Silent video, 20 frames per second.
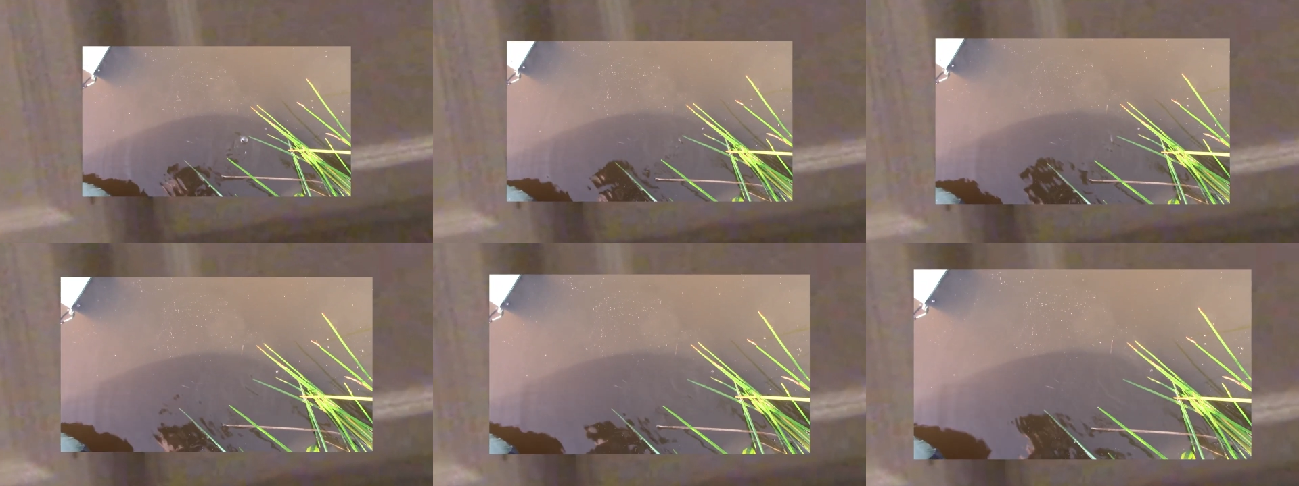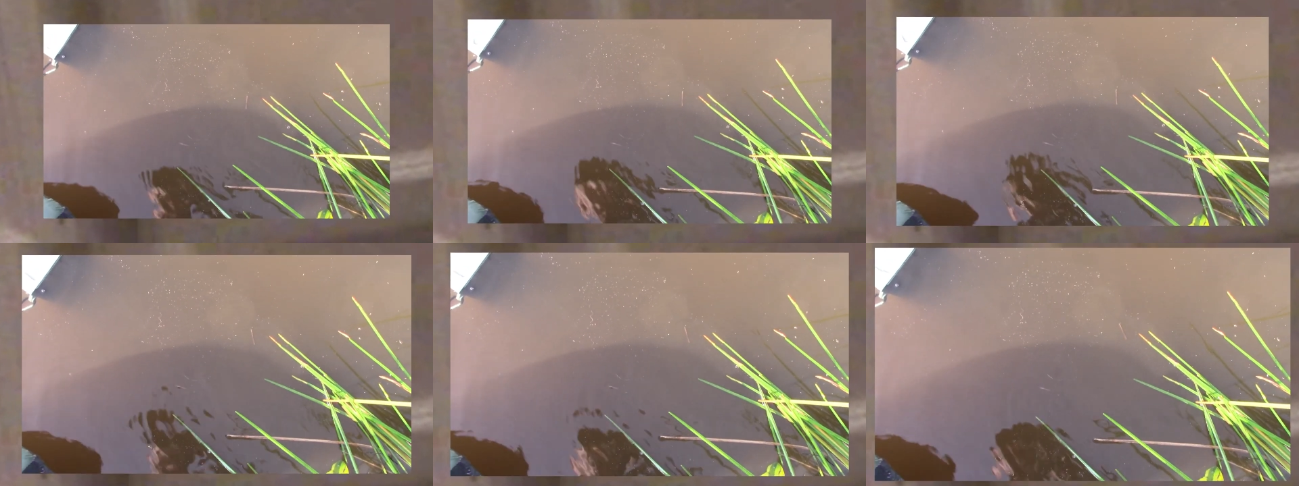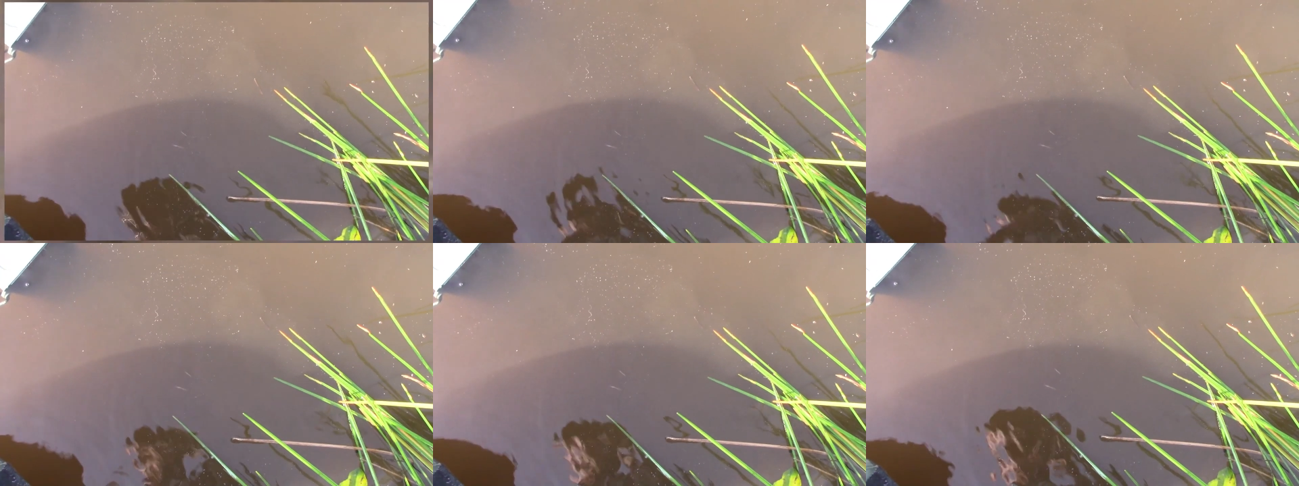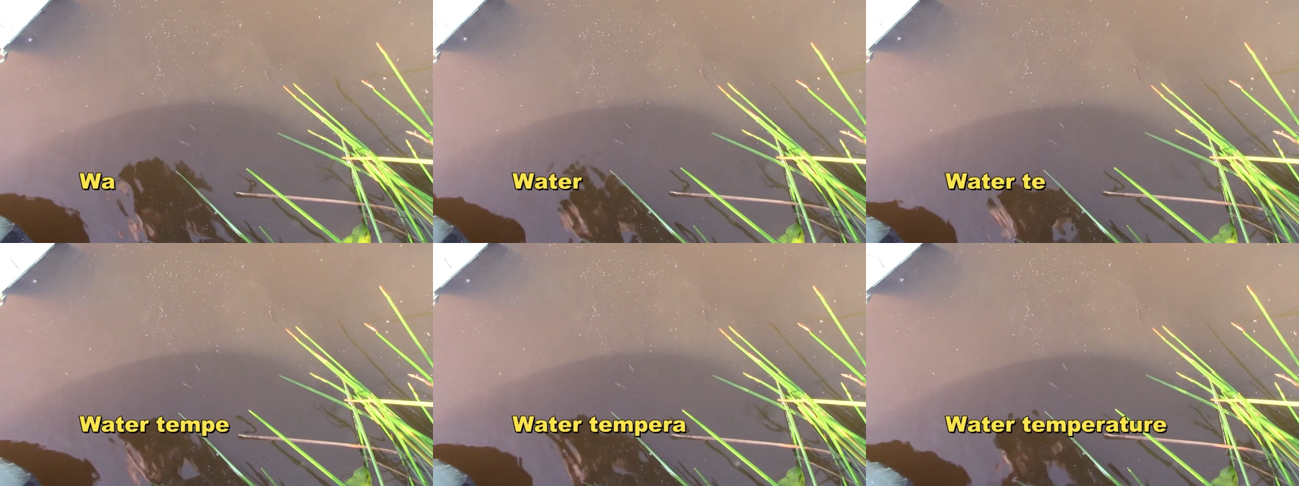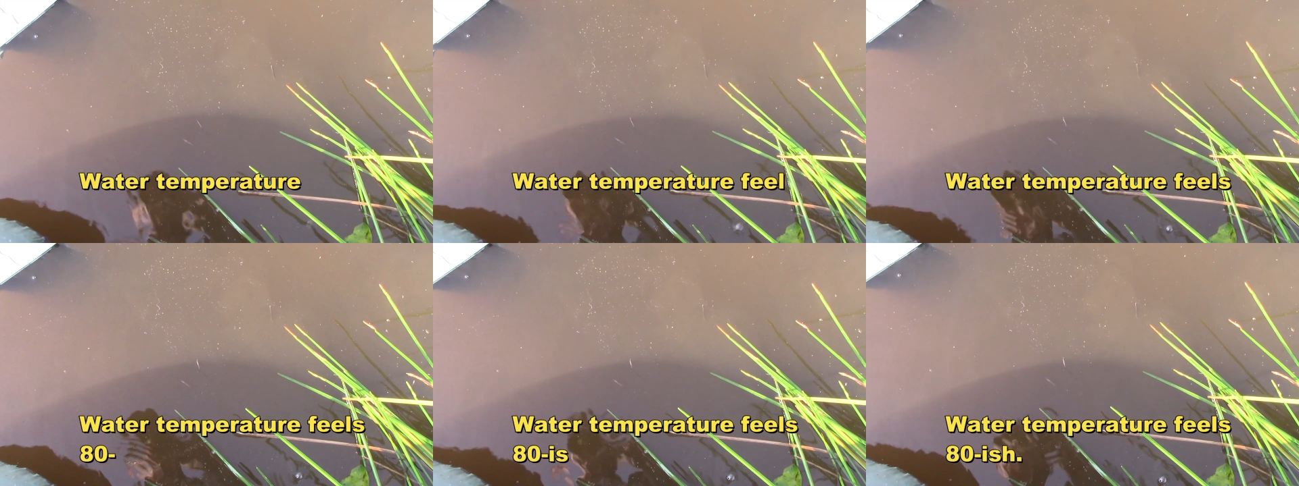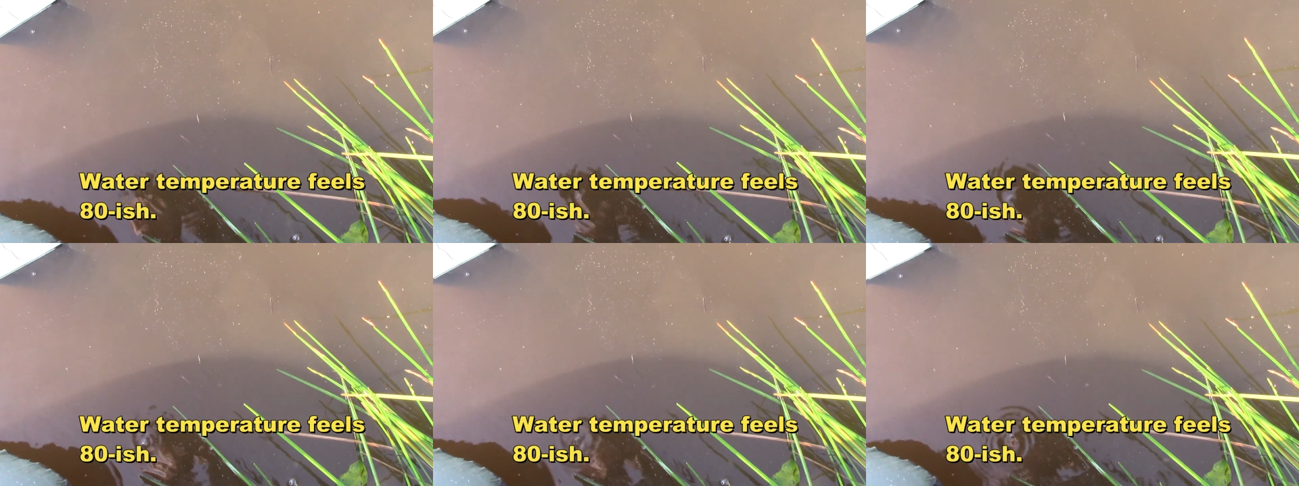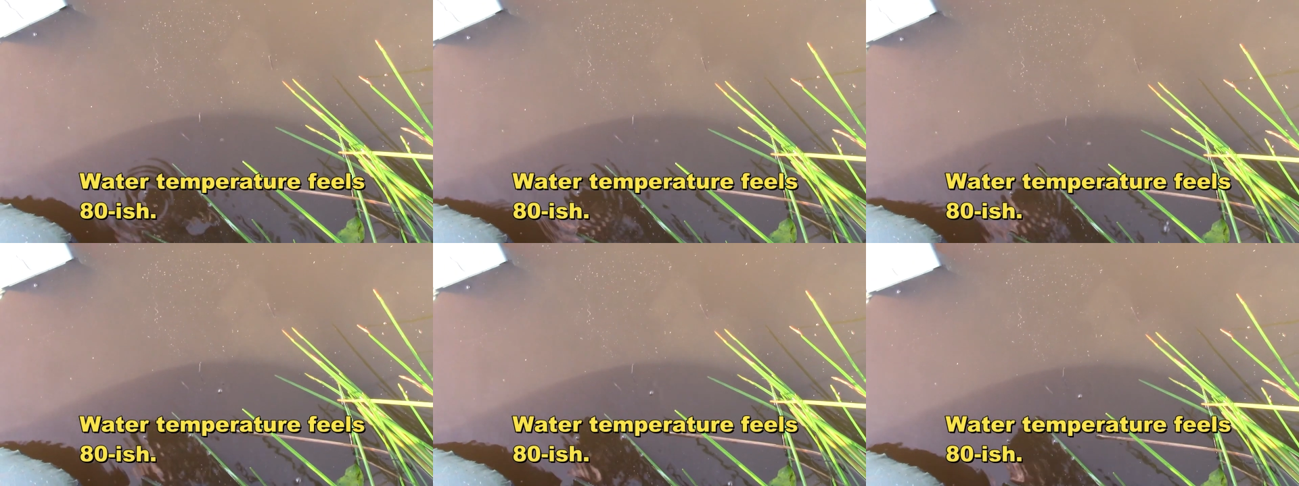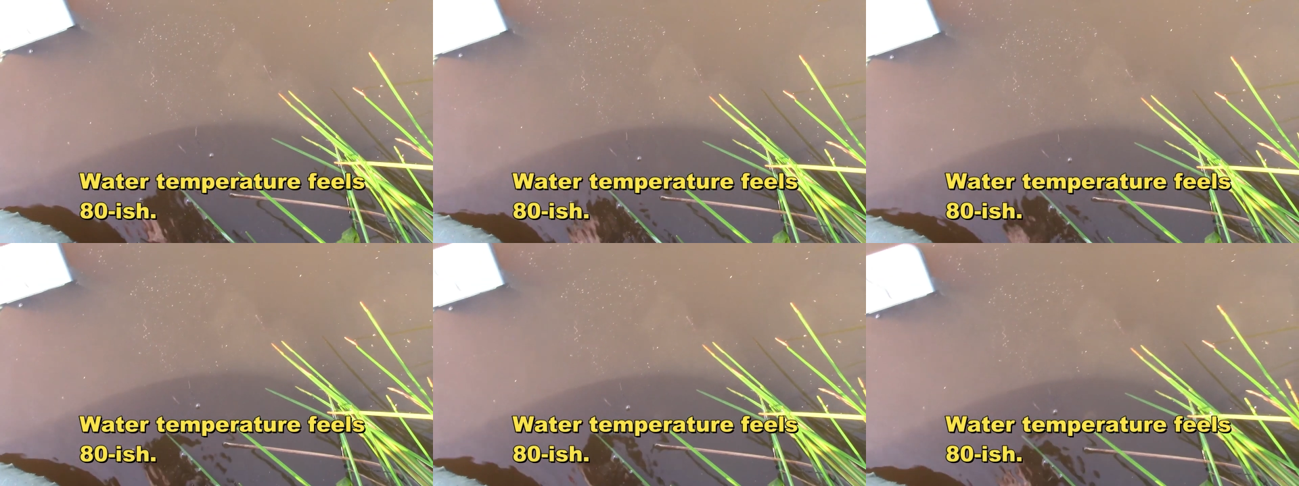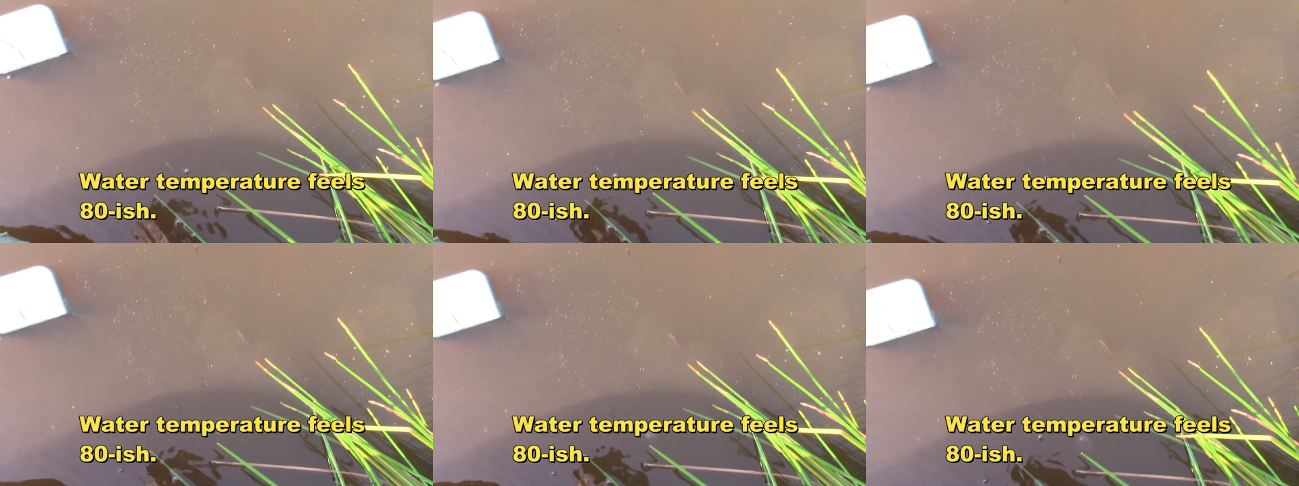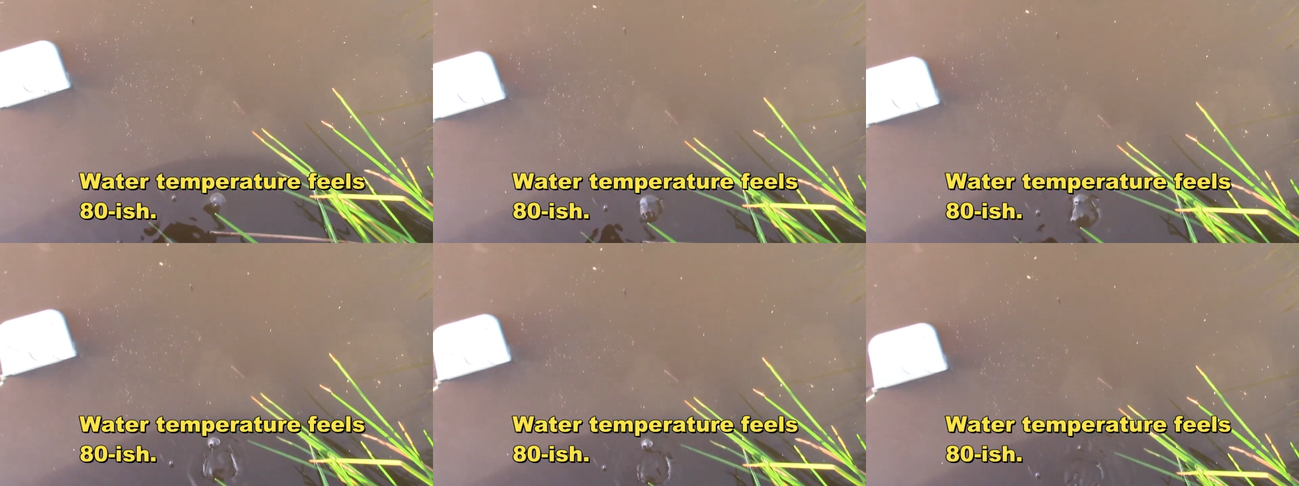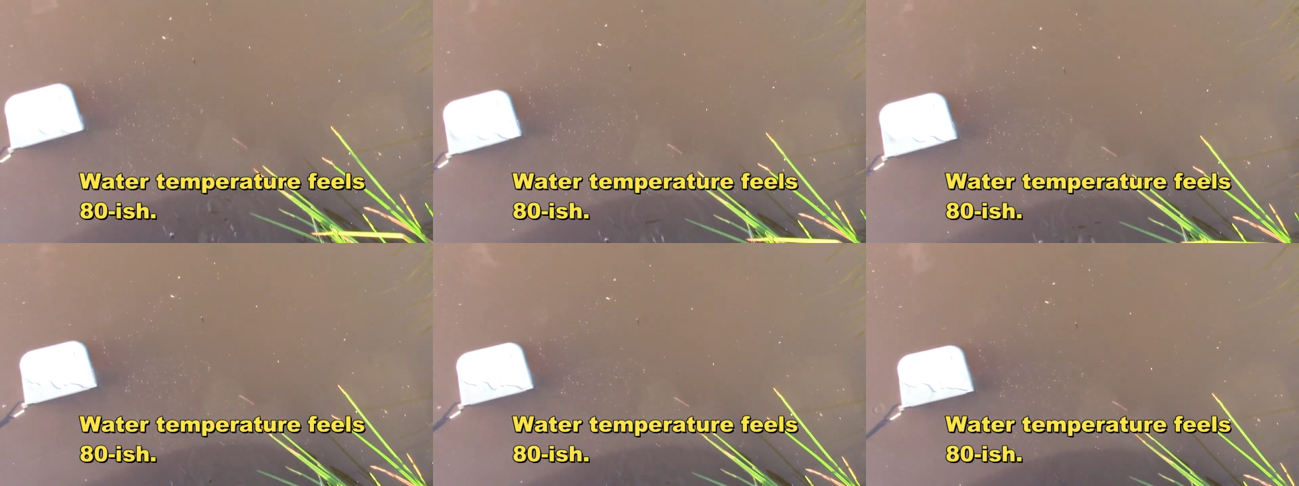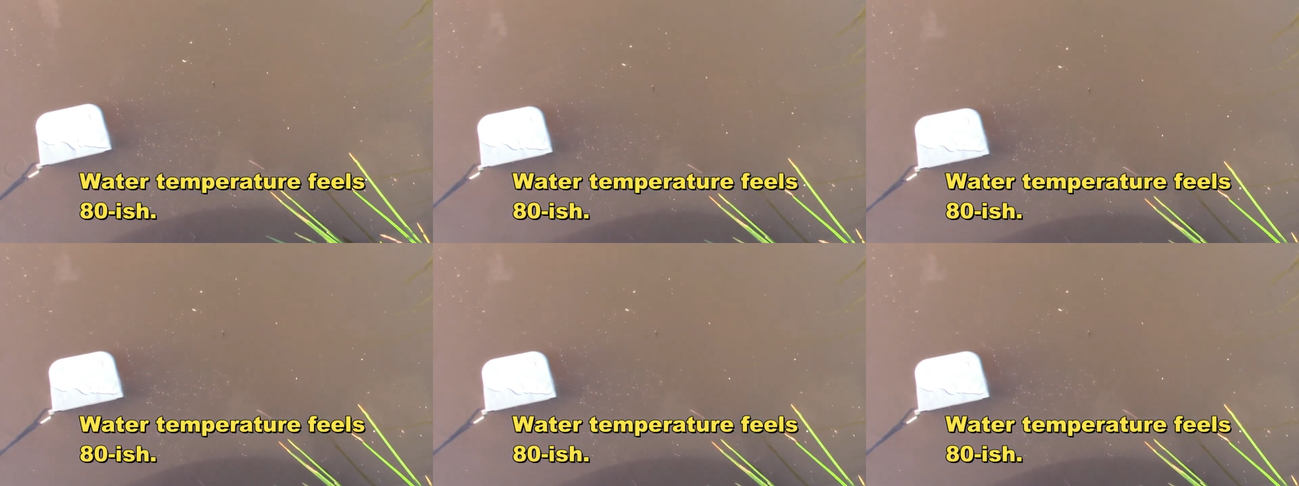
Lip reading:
Nobody's mouth can be seen.